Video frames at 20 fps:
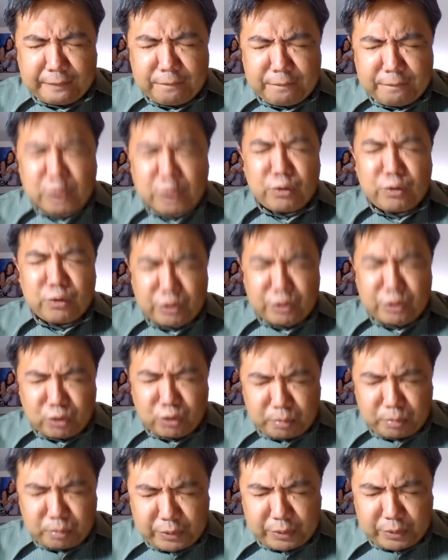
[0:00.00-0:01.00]
We continue
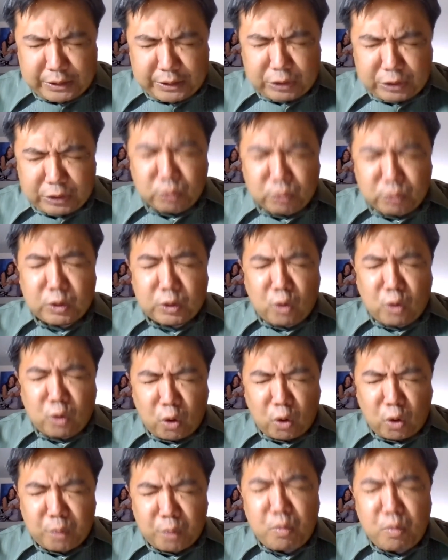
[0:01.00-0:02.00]
to pray that you will
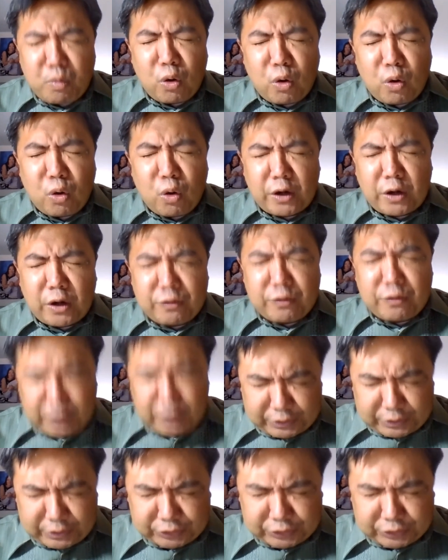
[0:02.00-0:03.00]
call more of
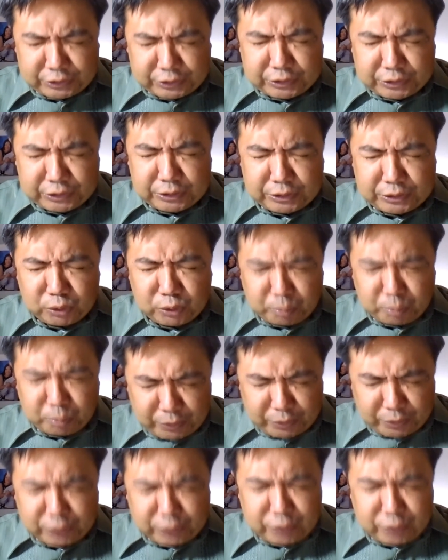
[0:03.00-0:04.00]
us to
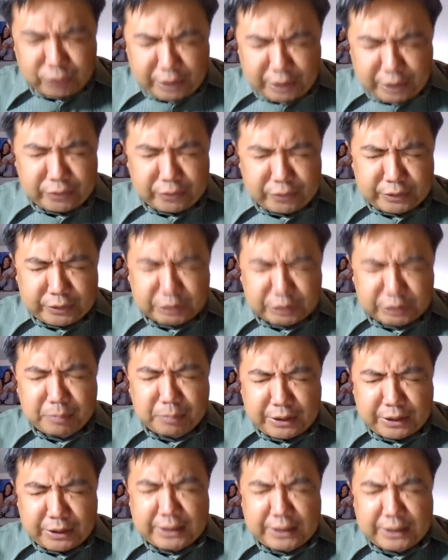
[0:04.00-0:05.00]
pray together as a
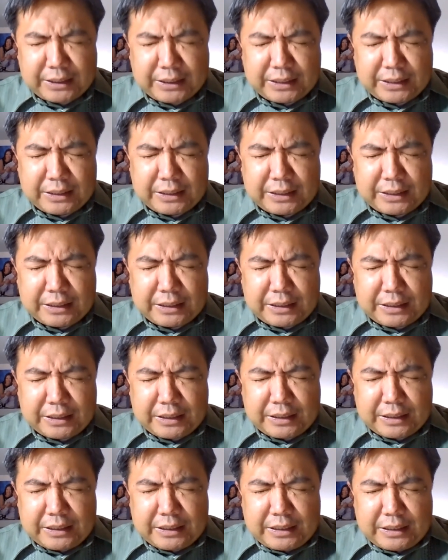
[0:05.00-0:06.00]
body.
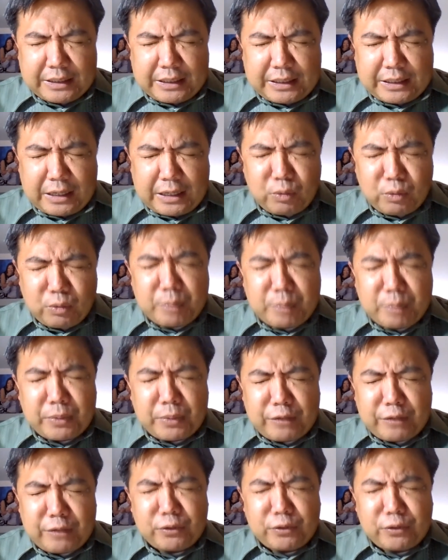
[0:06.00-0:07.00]
And we
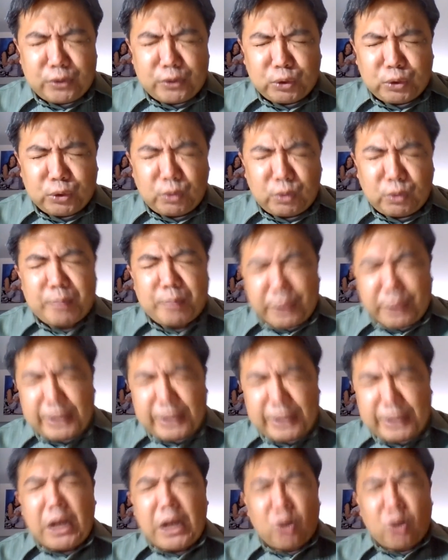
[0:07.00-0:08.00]
pray for those who are
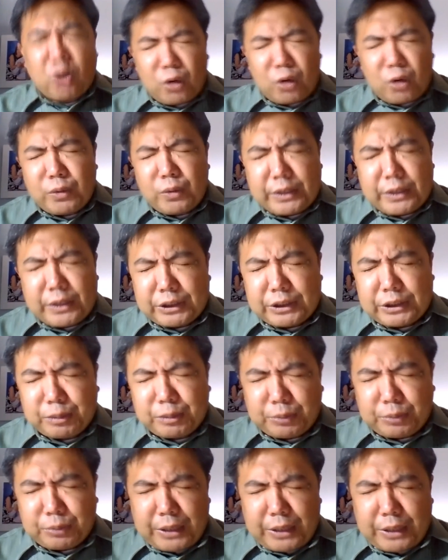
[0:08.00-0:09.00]
praying along with us,
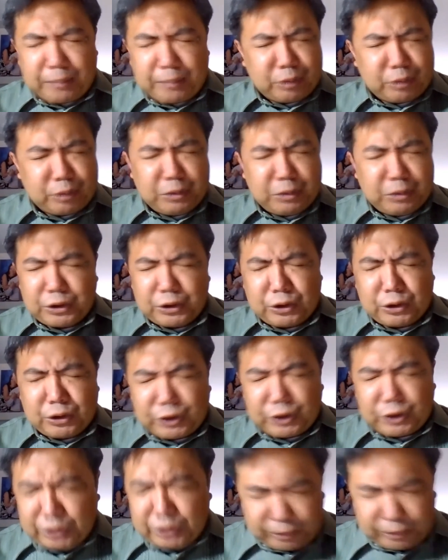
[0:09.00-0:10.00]
perhaps because
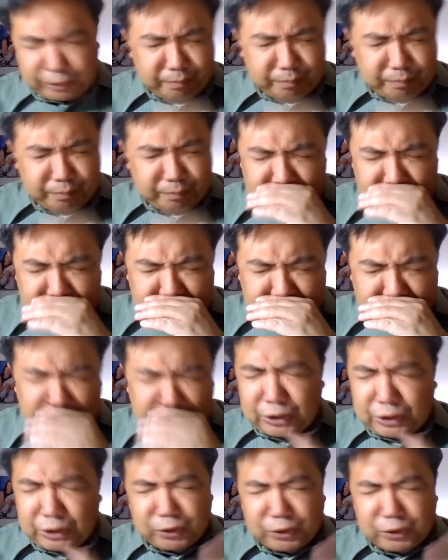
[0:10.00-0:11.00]
their, their
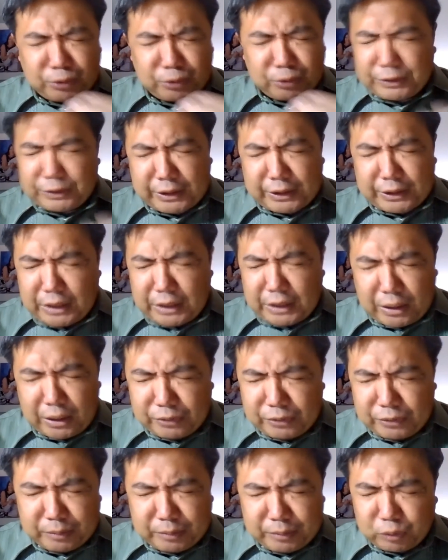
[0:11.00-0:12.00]
schedules will not allow
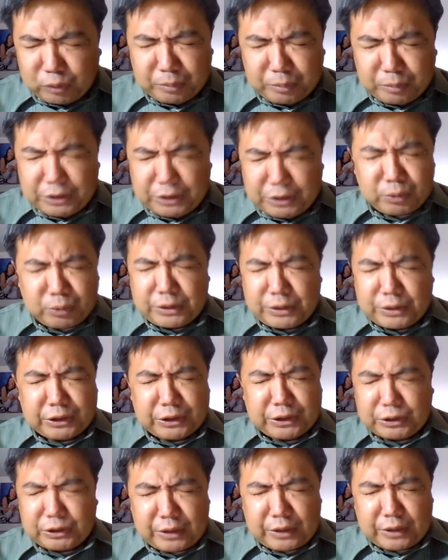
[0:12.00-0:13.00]
them to be here with
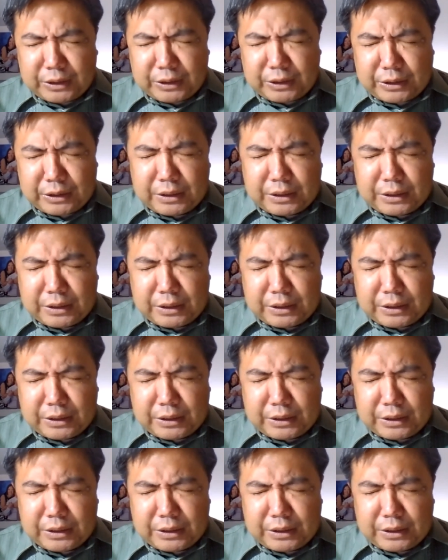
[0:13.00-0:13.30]
us tonight.